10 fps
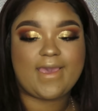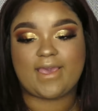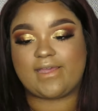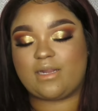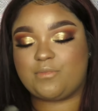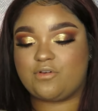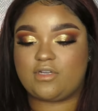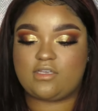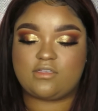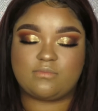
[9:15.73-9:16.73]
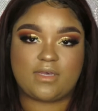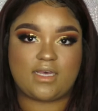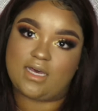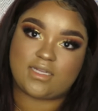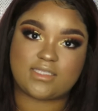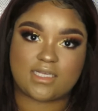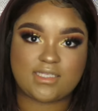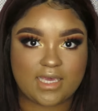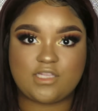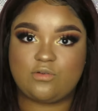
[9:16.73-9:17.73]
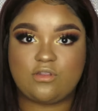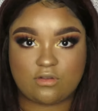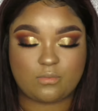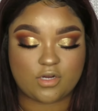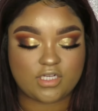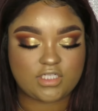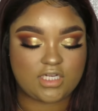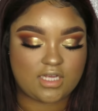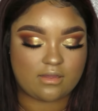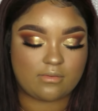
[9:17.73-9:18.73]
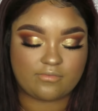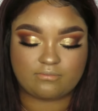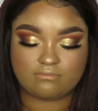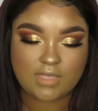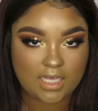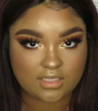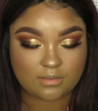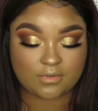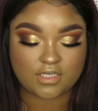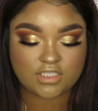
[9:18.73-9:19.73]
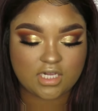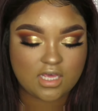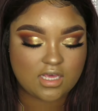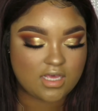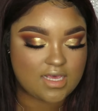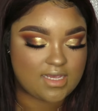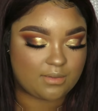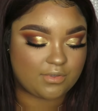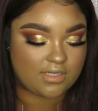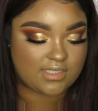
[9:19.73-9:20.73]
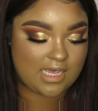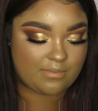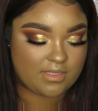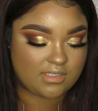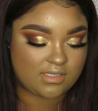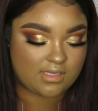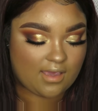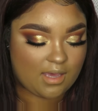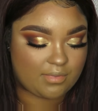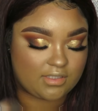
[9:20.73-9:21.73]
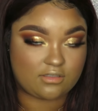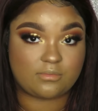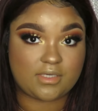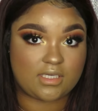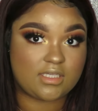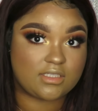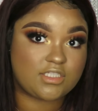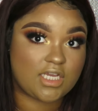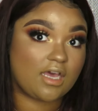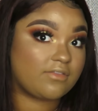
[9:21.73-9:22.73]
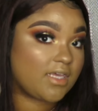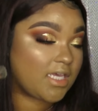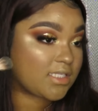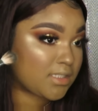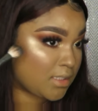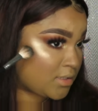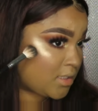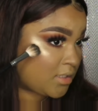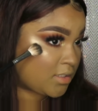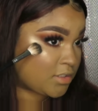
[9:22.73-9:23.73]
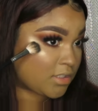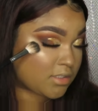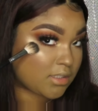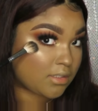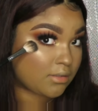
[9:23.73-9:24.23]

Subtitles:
and I'm going to use my Anastasia A23 brush, highlighter brush, and I'm going to tap into the cap a little bit, shake off the excess, and then just